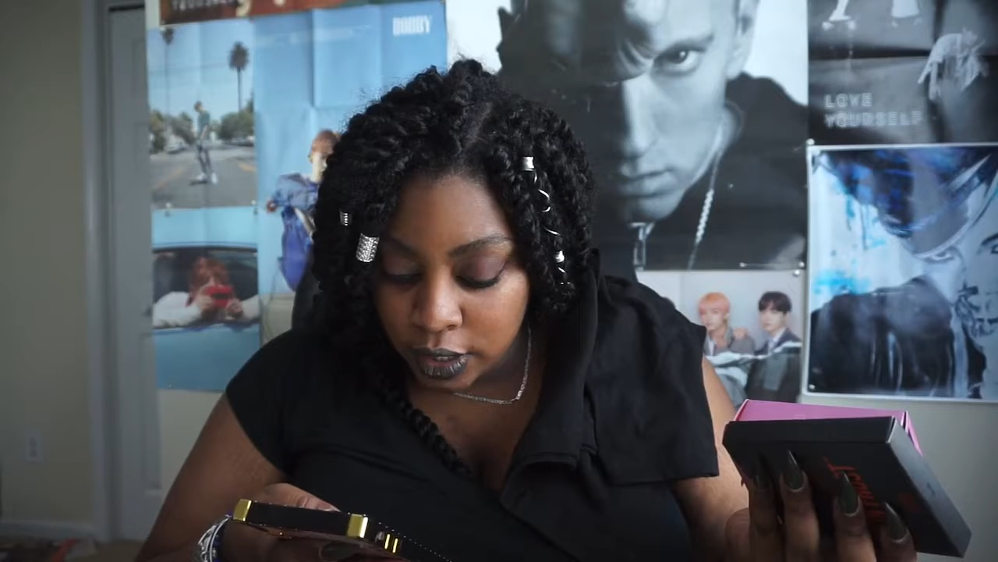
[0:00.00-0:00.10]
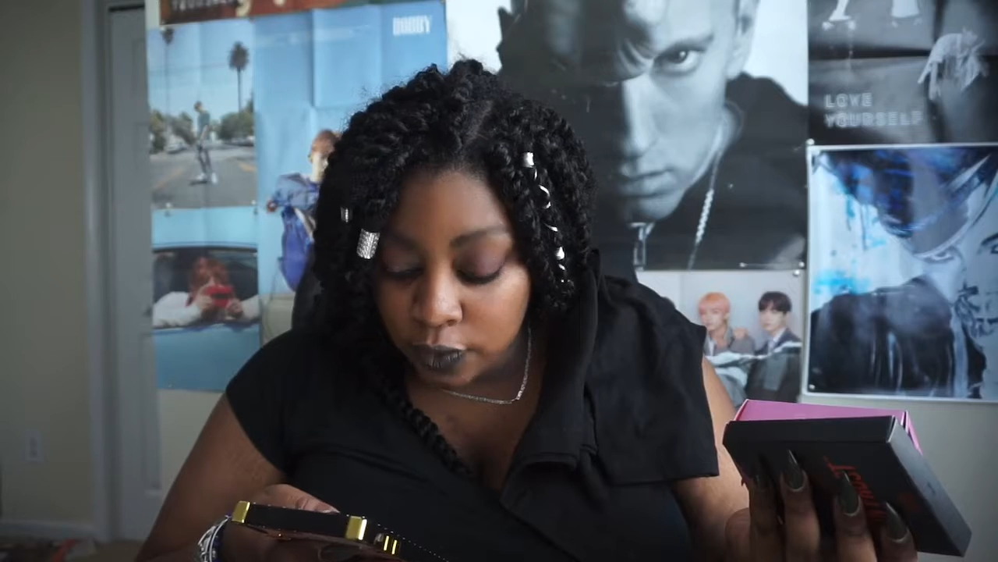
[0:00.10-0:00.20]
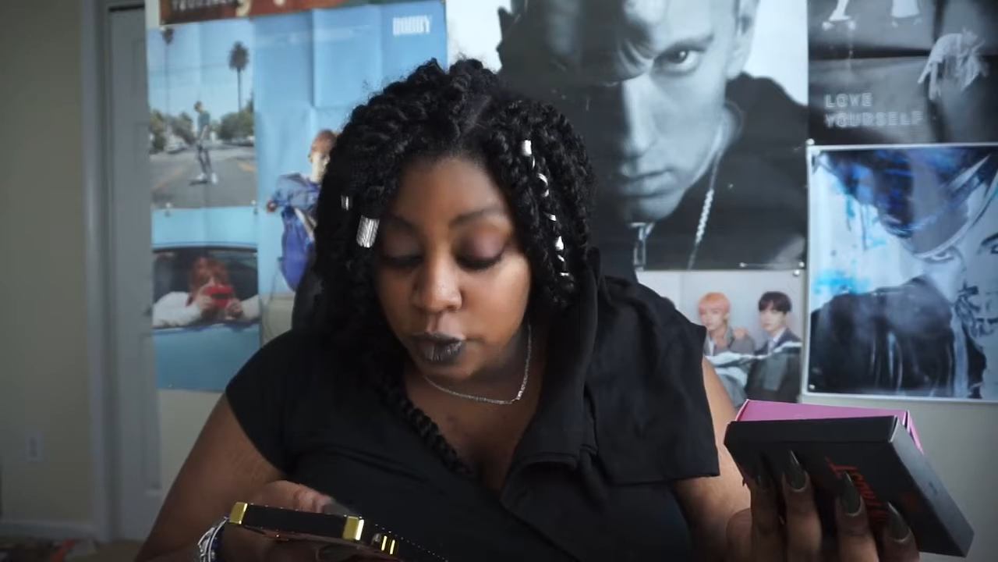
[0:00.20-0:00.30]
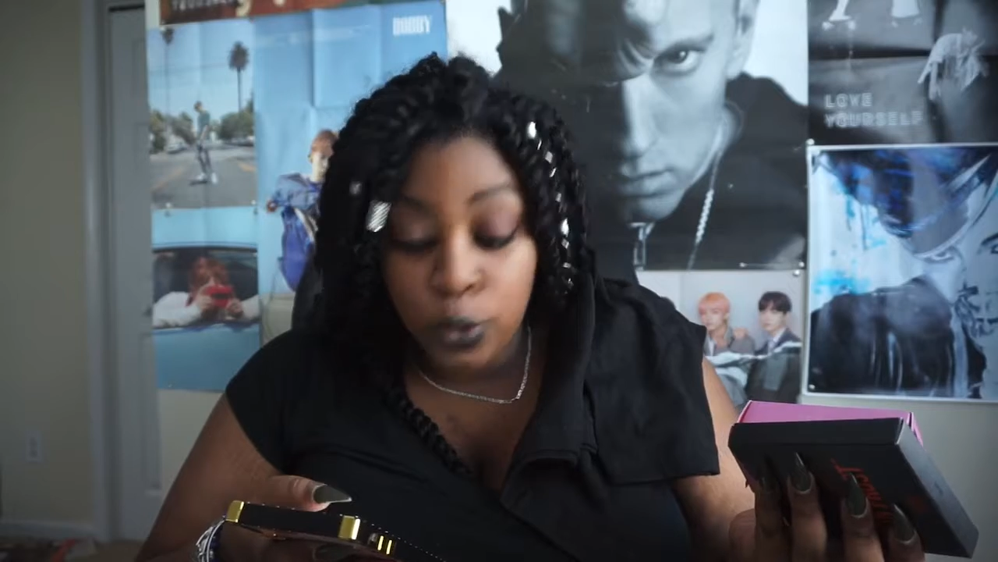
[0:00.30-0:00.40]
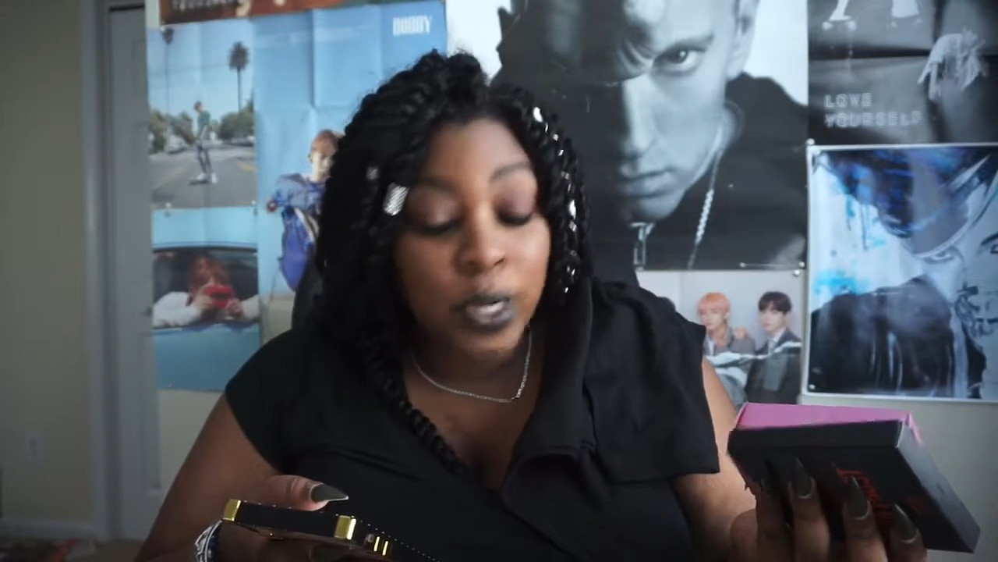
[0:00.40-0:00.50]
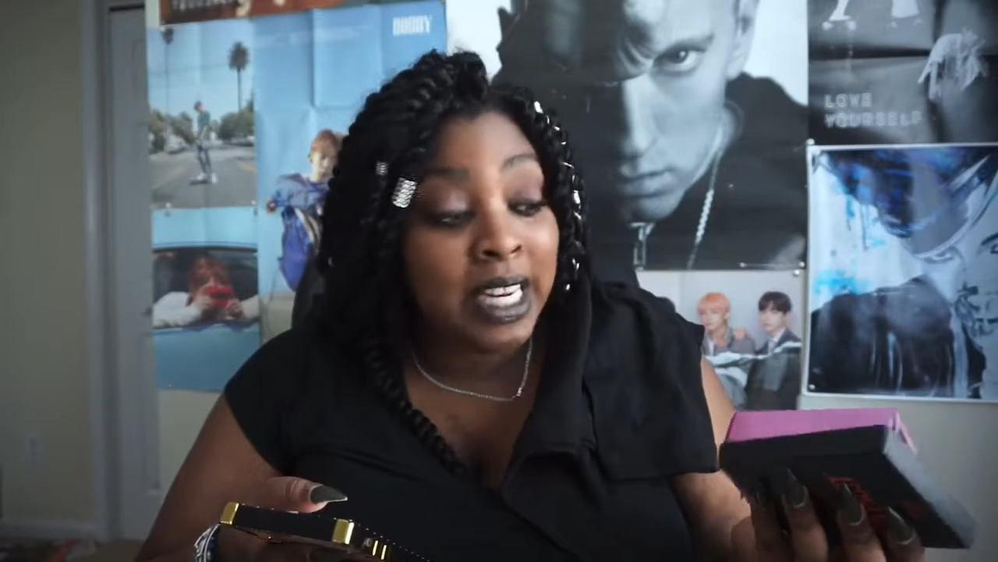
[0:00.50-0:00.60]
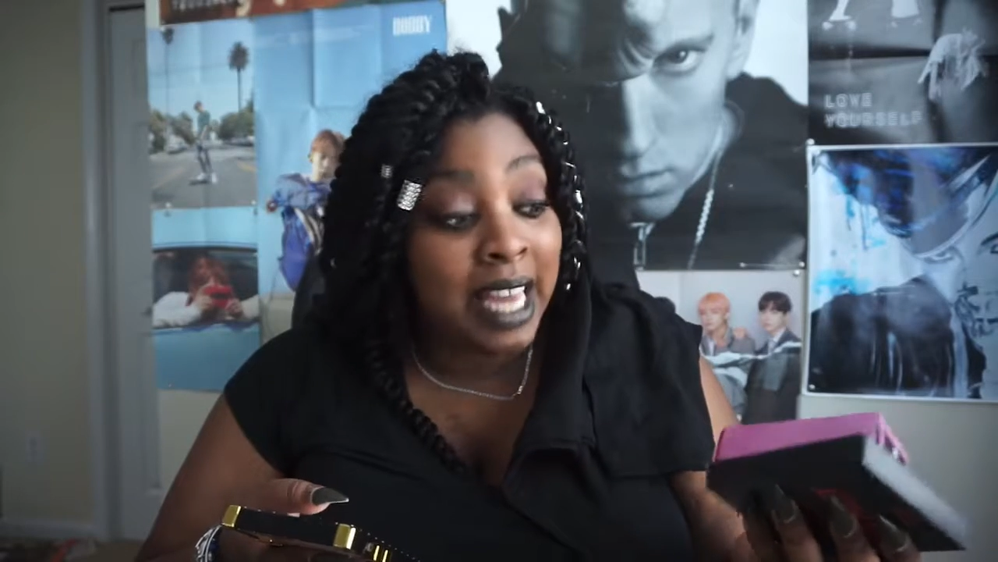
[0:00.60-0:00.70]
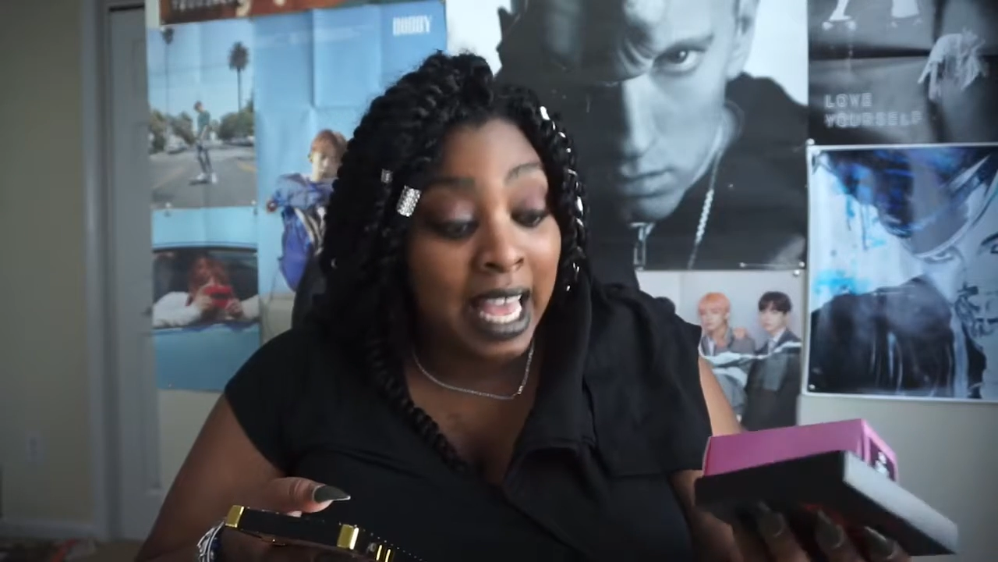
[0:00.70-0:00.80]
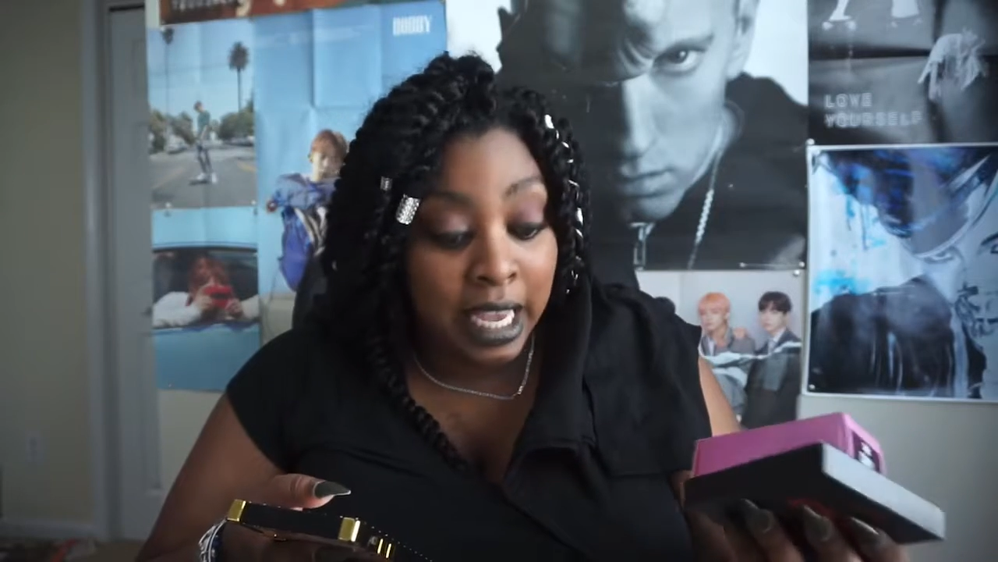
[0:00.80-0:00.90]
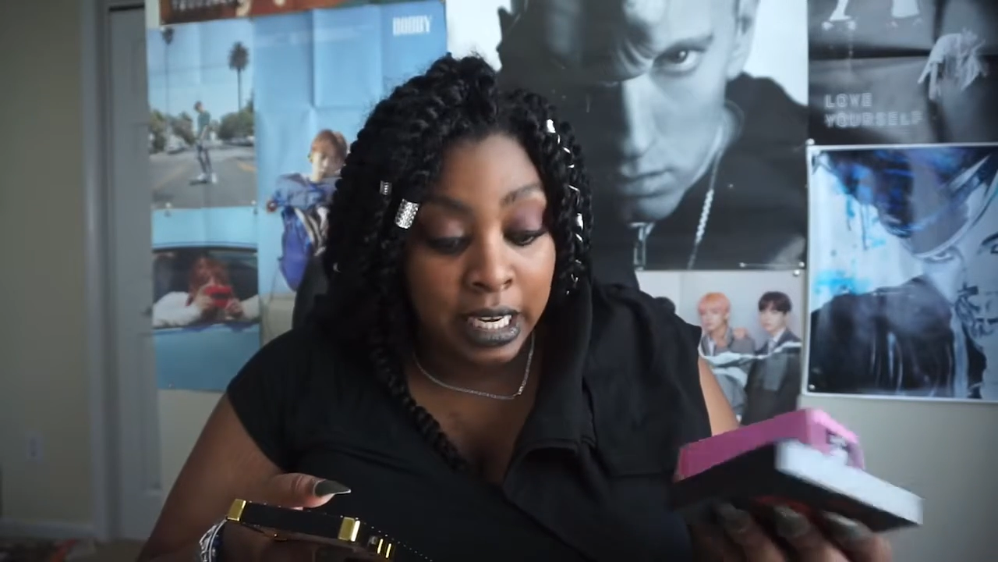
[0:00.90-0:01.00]
for
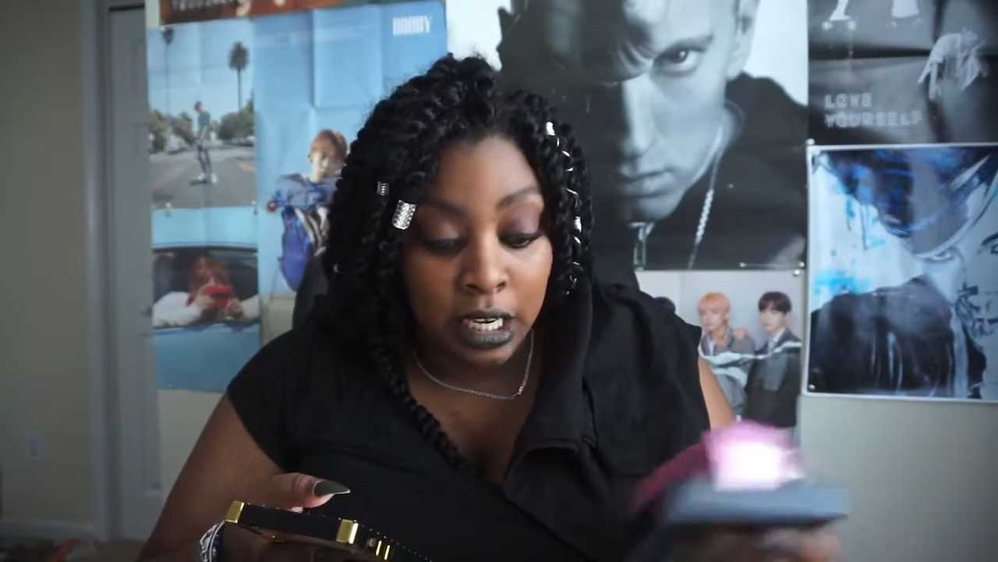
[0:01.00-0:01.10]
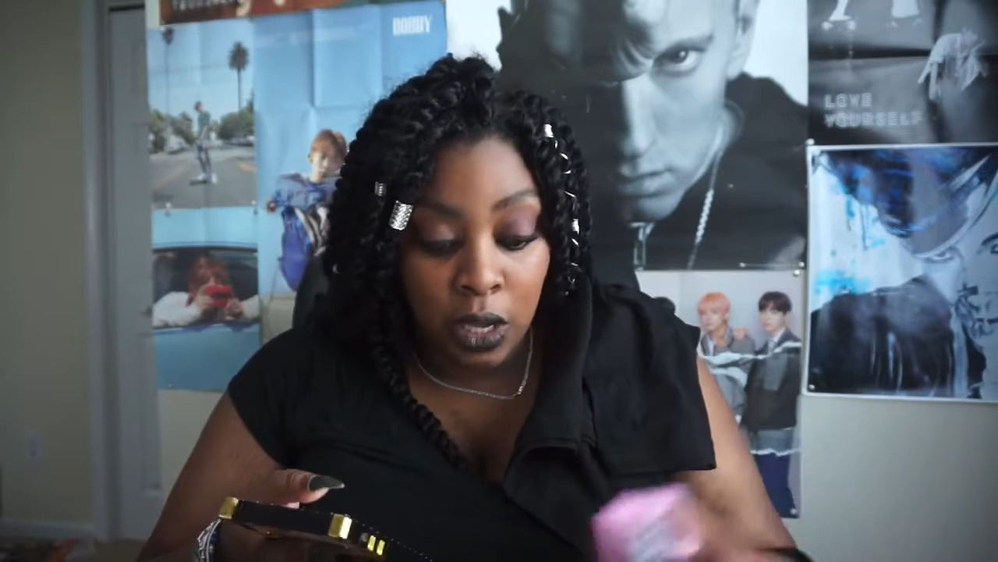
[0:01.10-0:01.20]
$29.